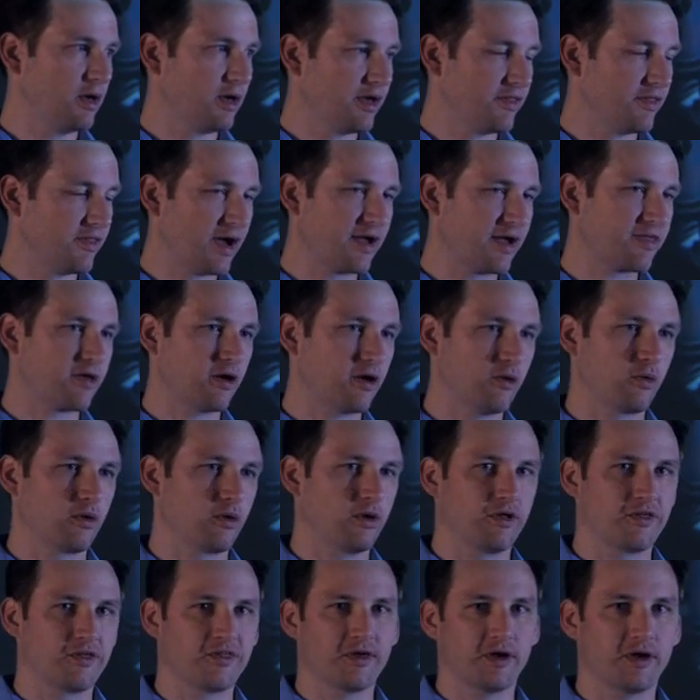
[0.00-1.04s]
And that's how we're
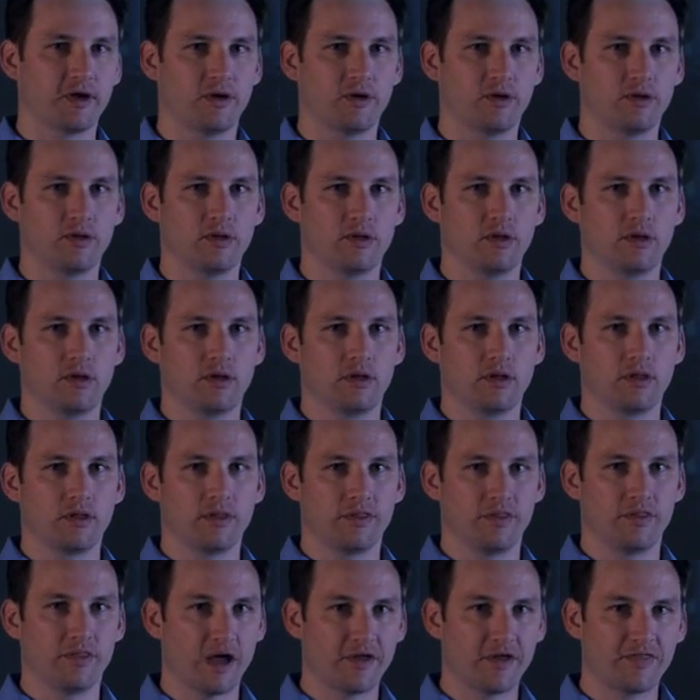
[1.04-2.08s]
going to sell
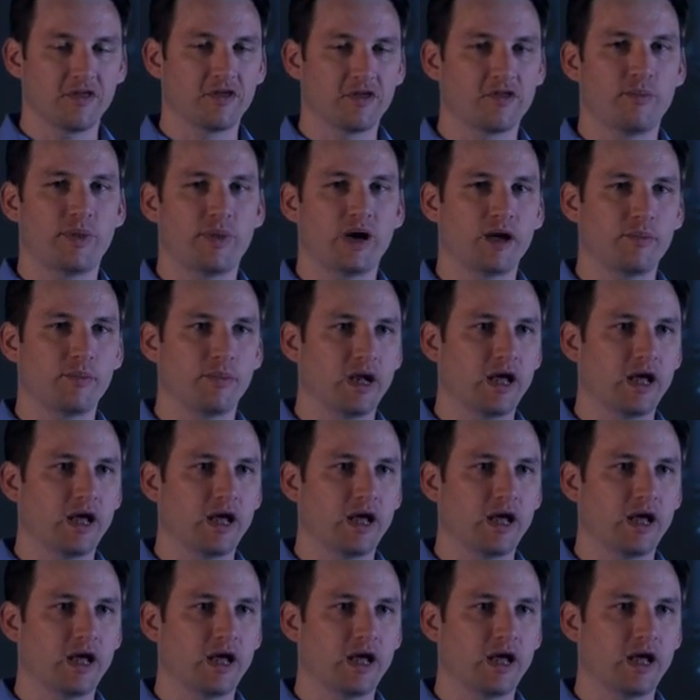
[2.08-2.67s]
not this bike,